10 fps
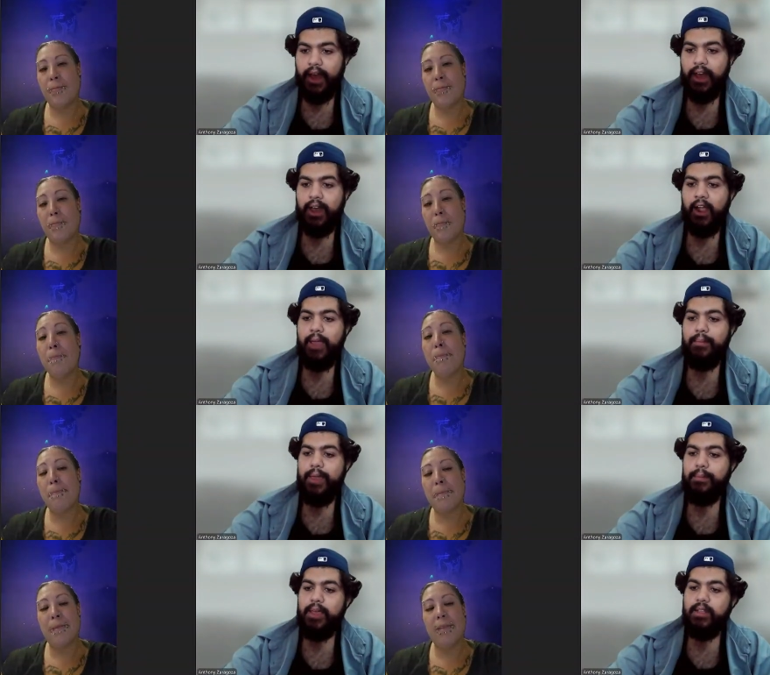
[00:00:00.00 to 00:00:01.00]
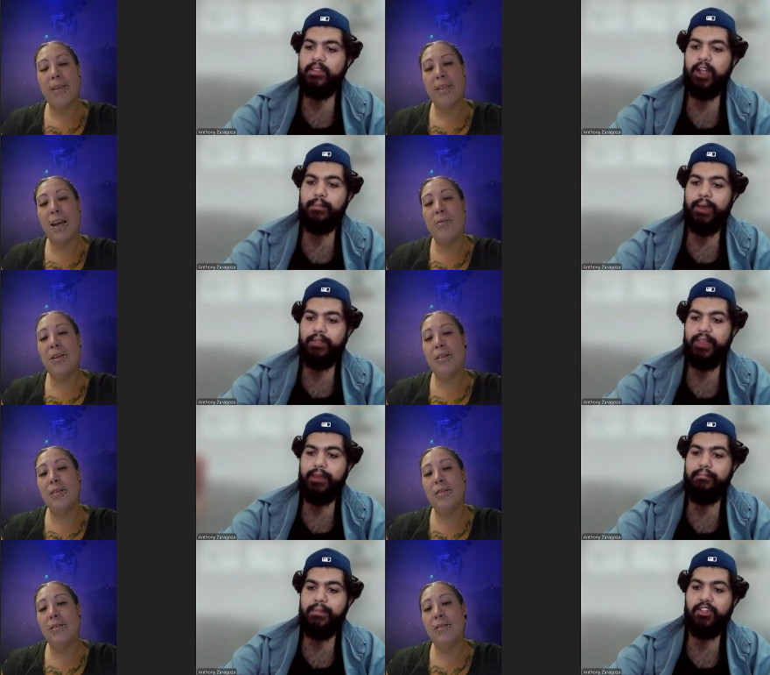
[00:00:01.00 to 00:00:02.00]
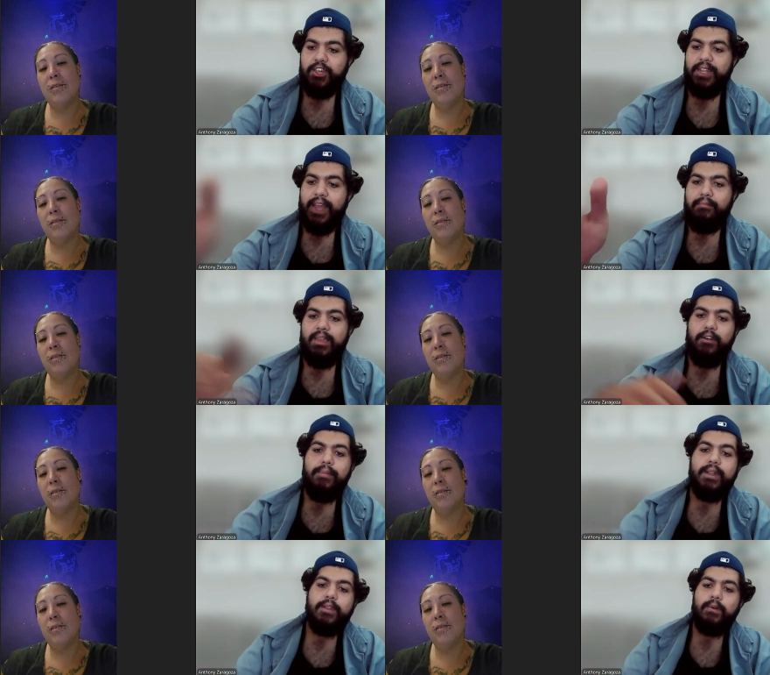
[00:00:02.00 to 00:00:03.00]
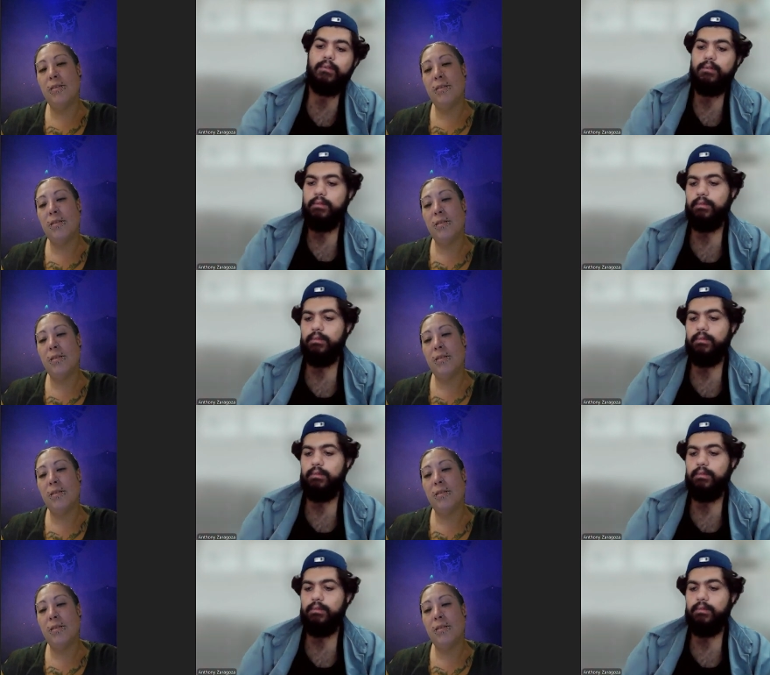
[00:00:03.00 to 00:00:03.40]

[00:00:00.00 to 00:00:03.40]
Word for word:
Speaker 1: Uh, all right, babe. Talk about the admission and meal bundle.